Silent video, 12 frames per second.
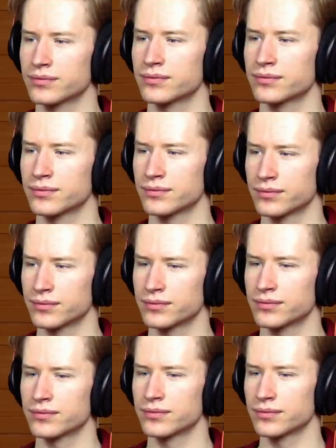
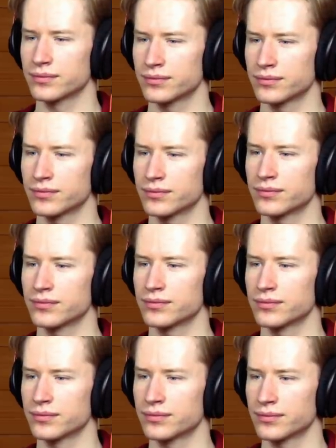
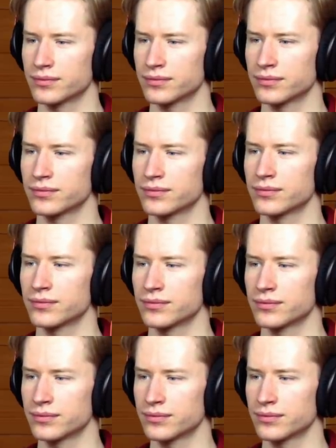(not speaking)